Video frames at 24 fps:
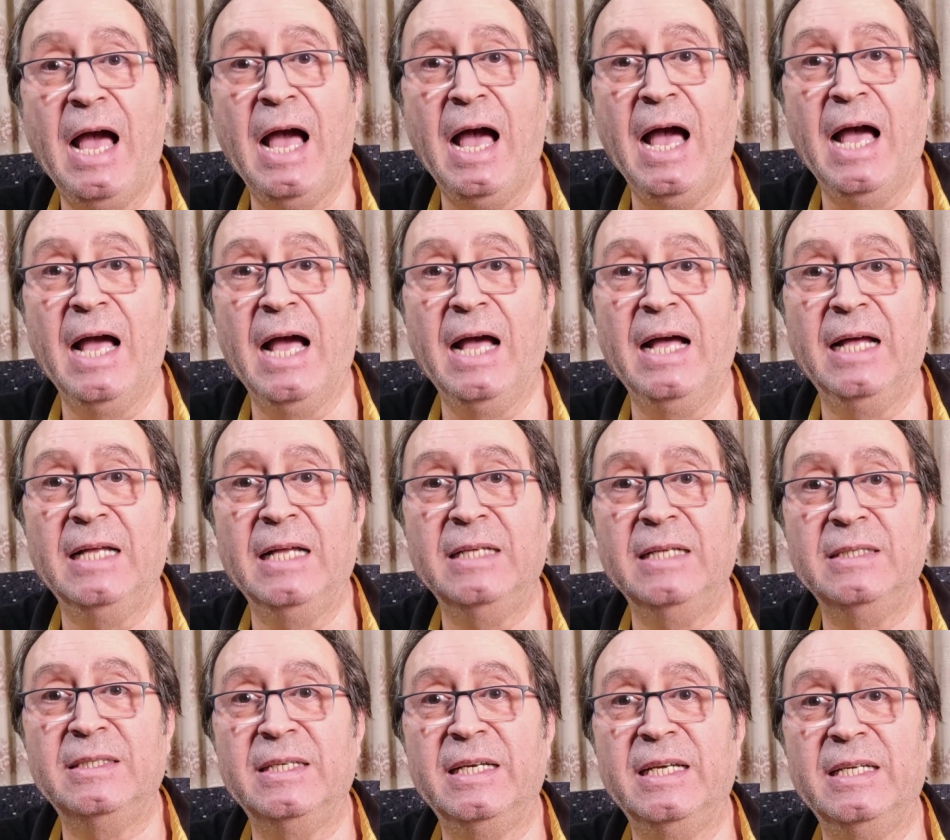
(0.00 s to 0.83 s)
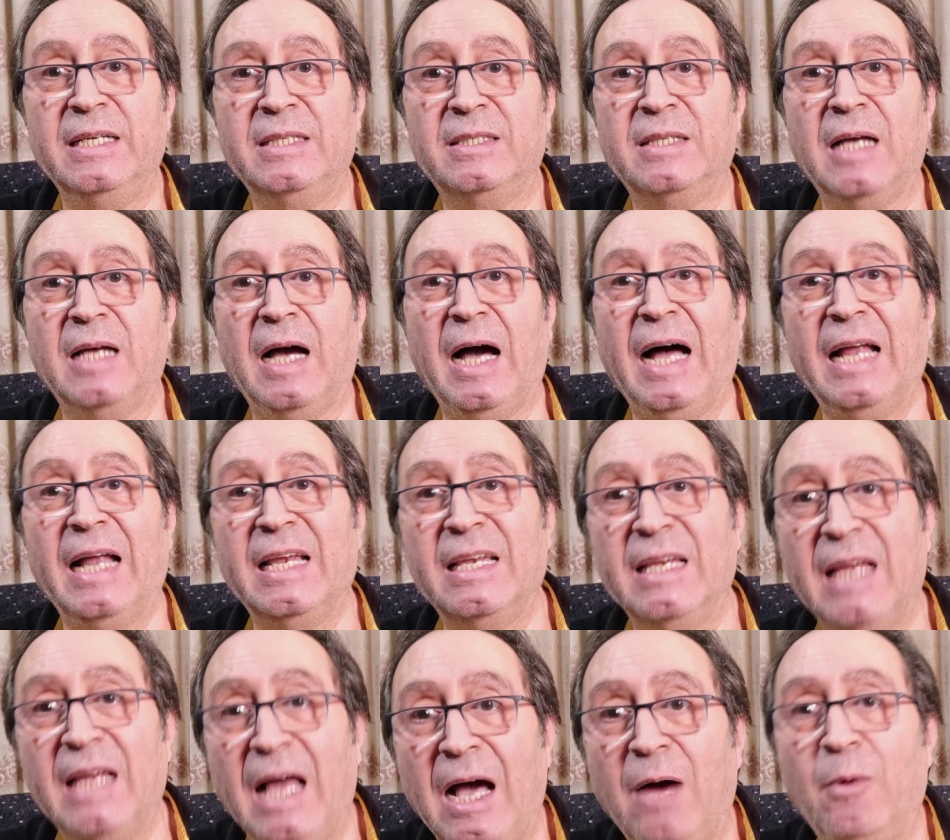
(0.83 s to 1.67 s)
and it
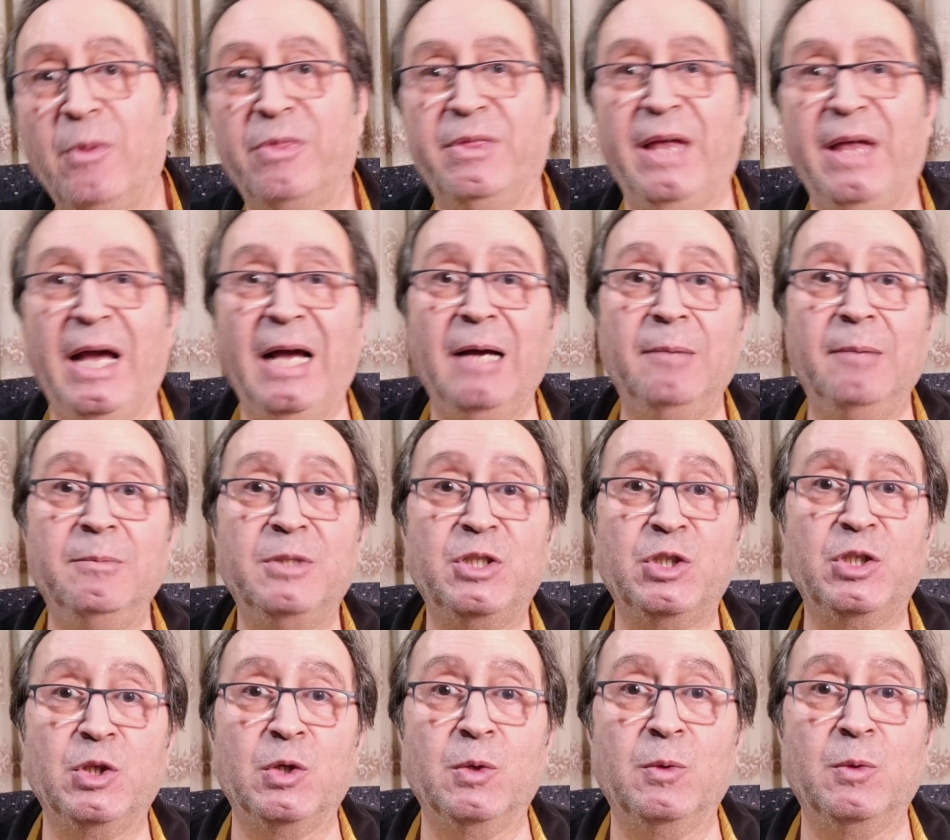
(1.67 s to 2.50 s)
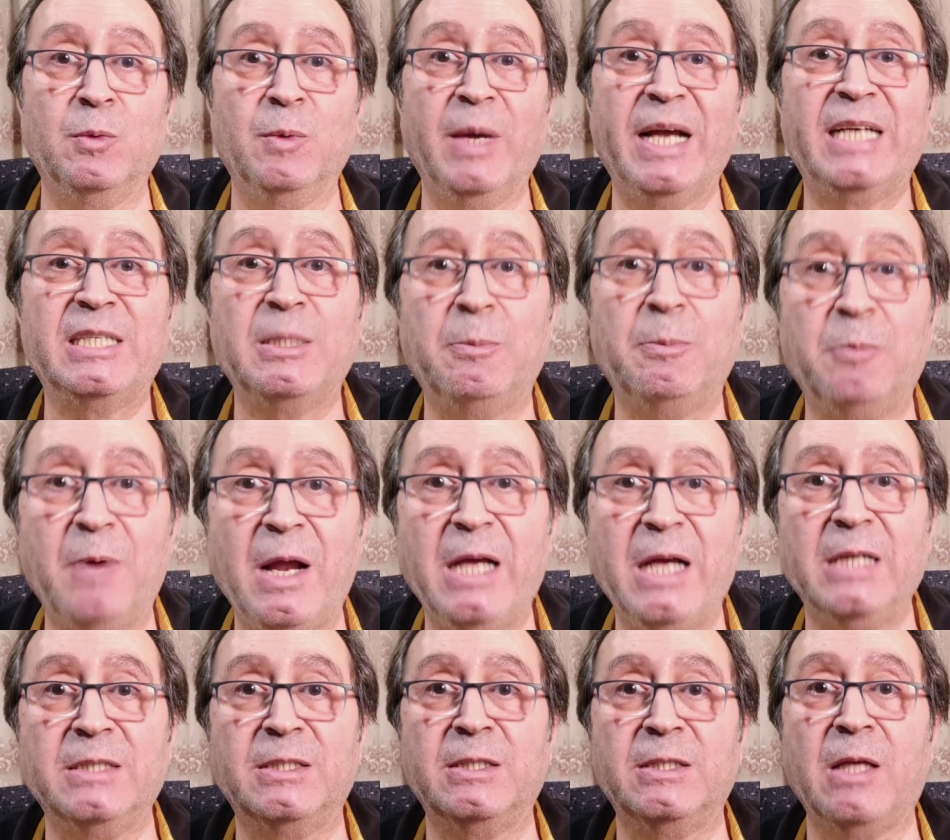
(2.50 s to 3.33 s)
allowed them to
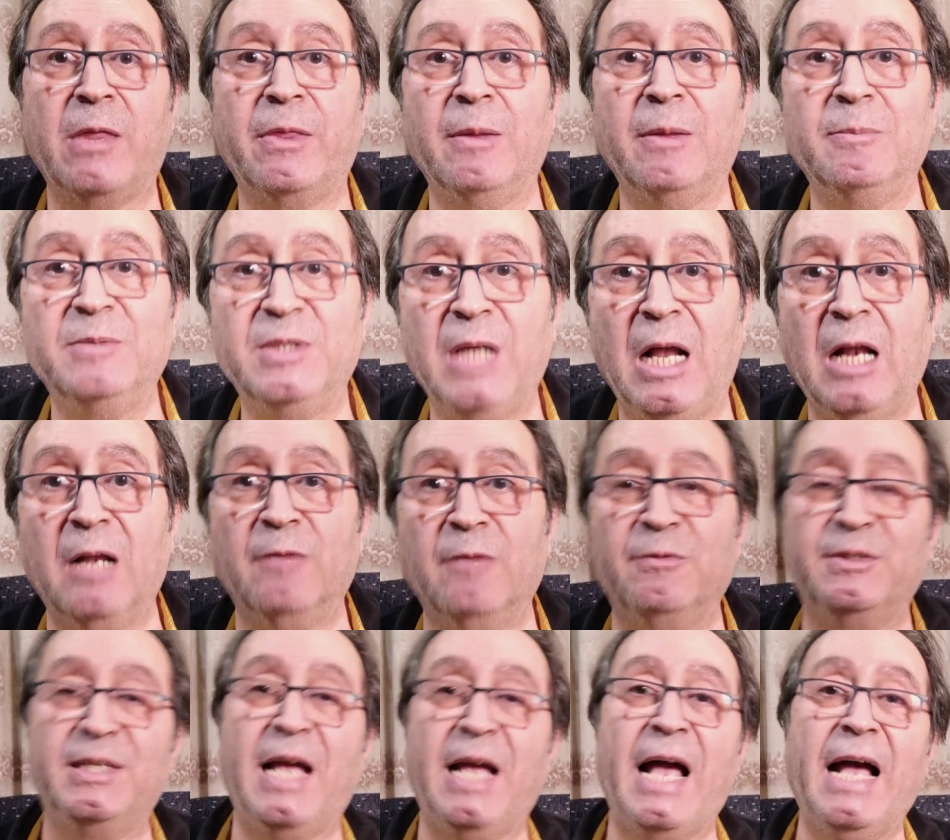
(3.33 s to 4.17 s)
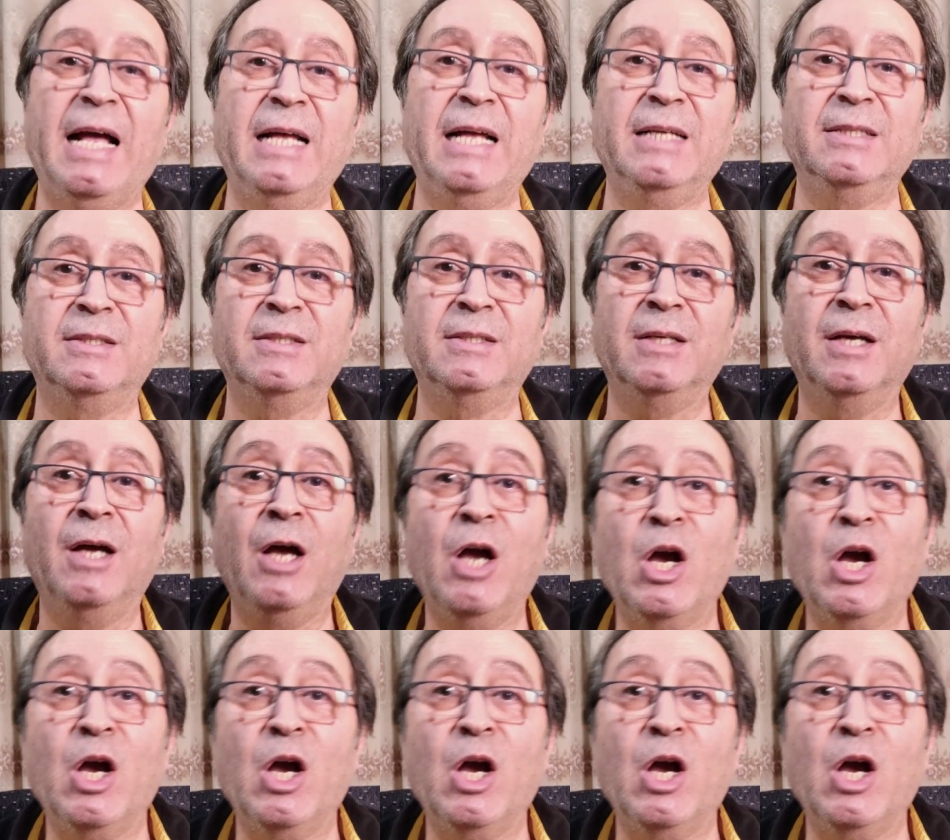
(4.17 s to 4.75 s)
express themselves and